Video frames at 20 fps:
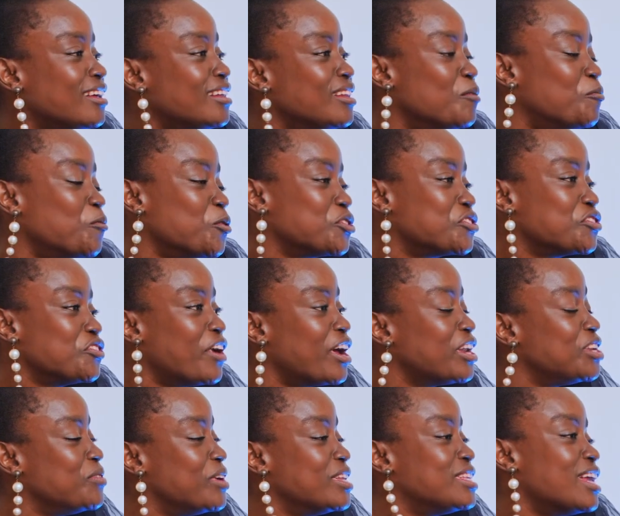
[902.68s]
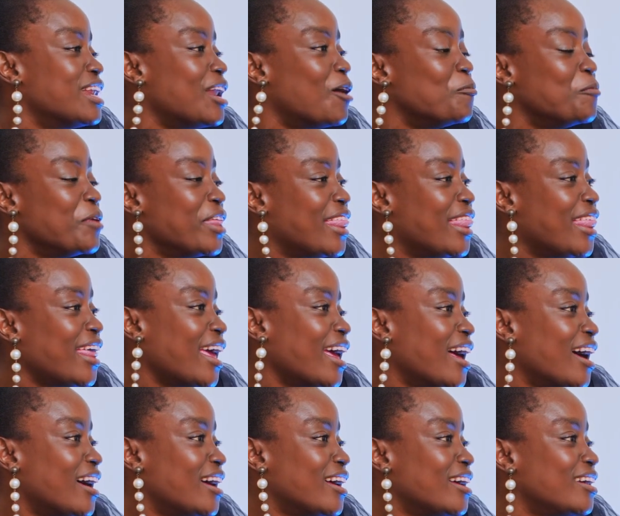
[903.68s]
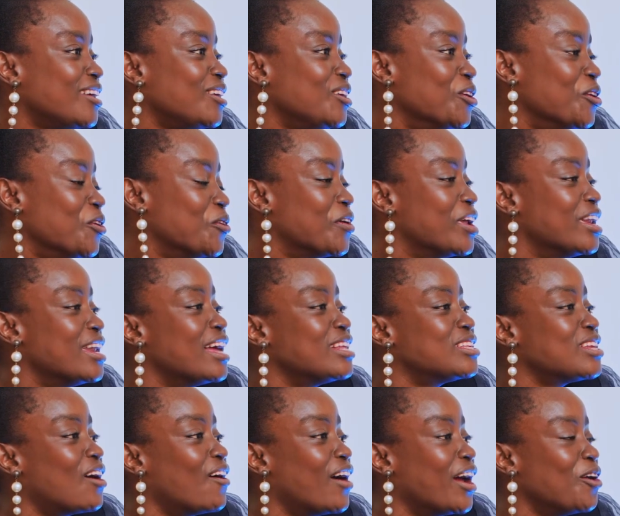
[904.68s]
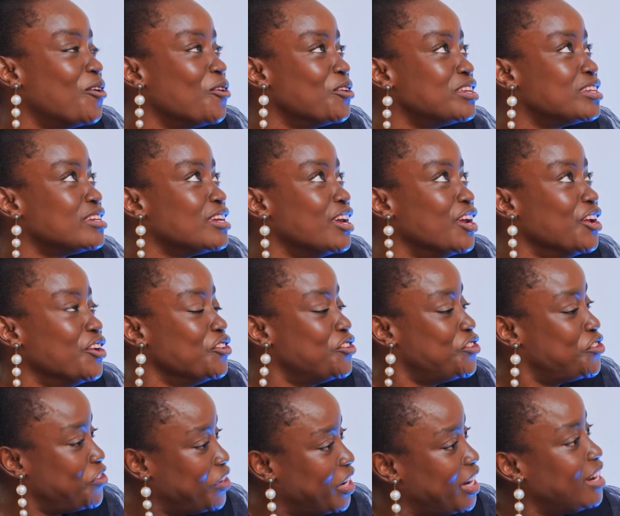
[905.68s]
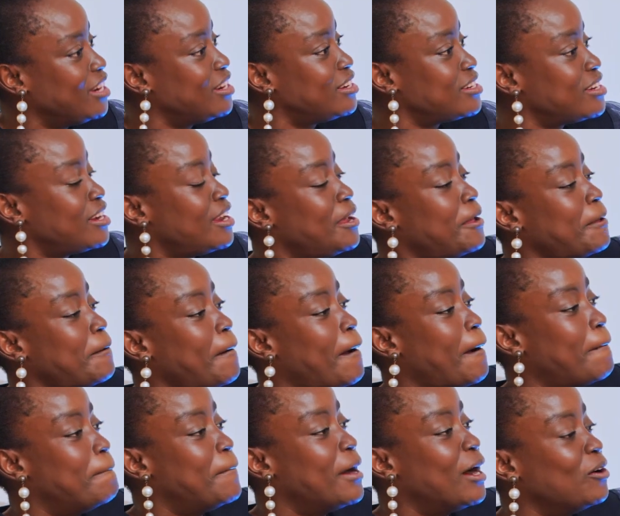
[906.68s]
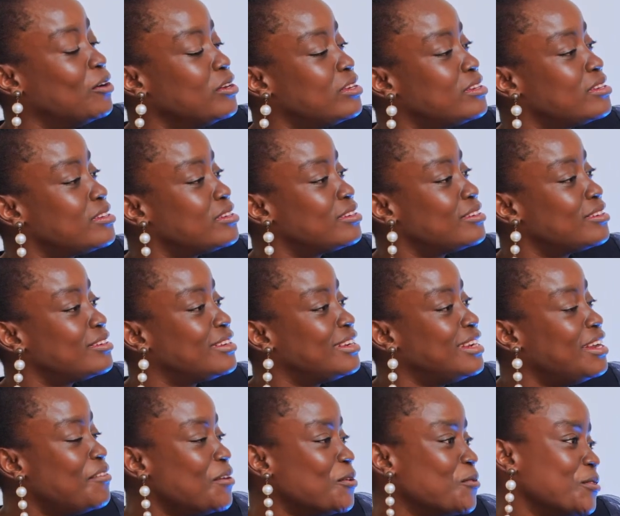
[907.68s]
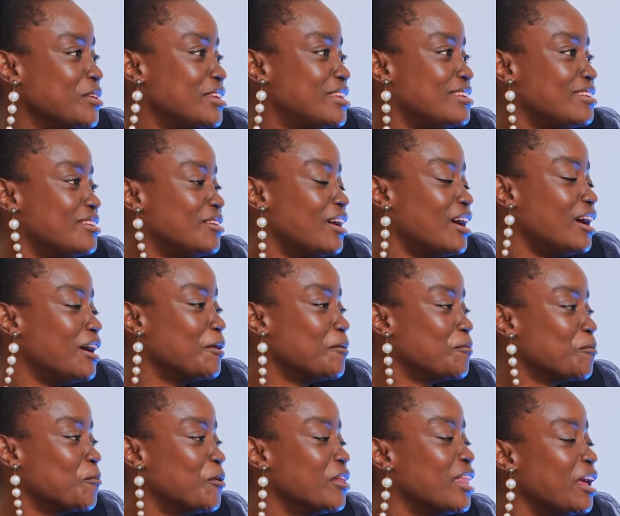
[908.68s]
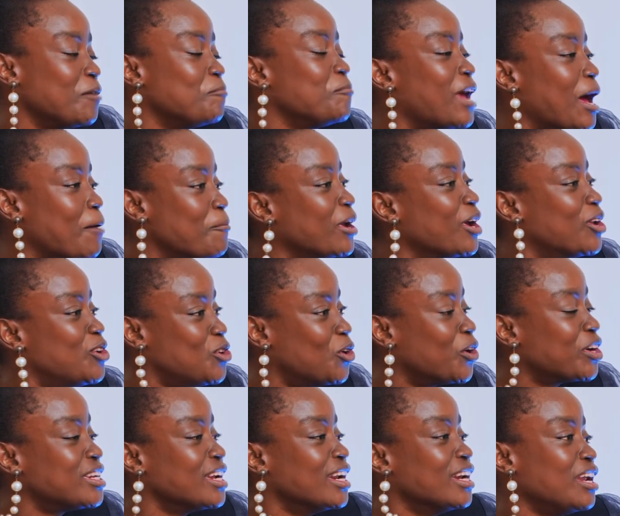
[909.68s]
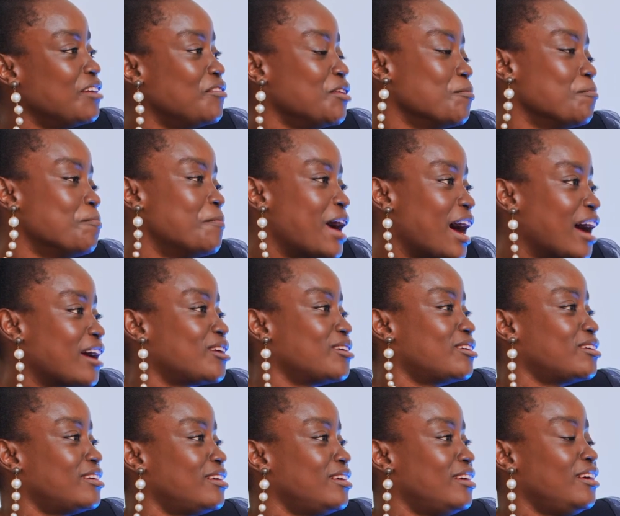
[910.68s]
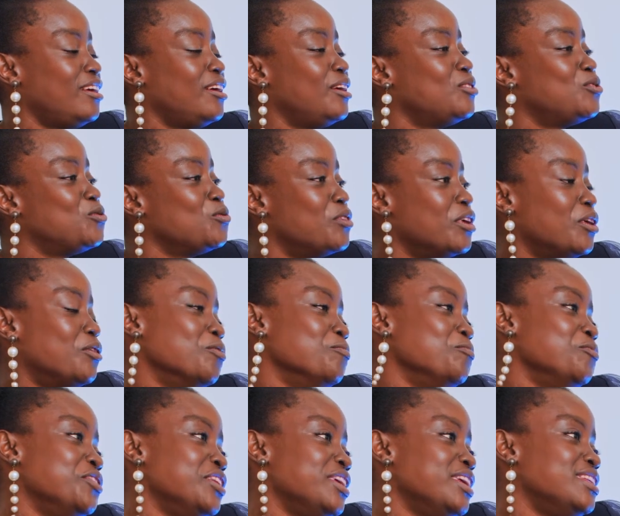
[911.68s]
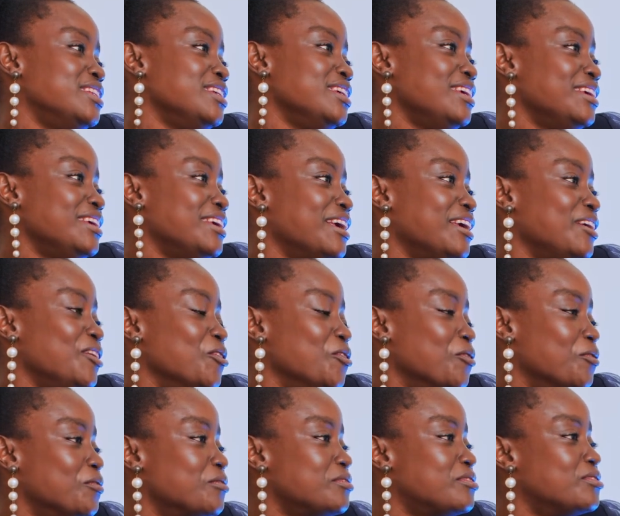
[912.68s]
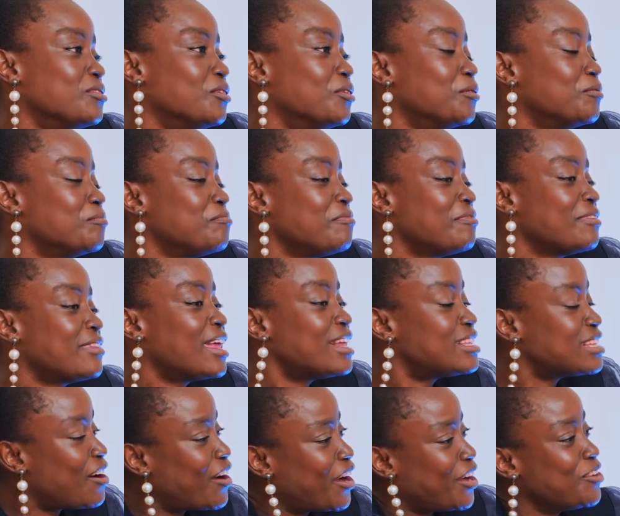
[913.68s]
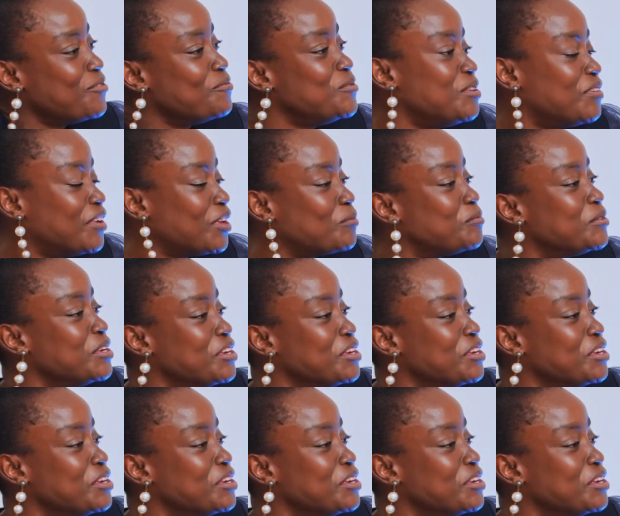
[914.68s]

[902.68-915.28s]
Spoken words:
the postgraduates, and I'll be there, and that's how I got intrigued about living with like becoming a doctor and giving back to the community, so that's how I developed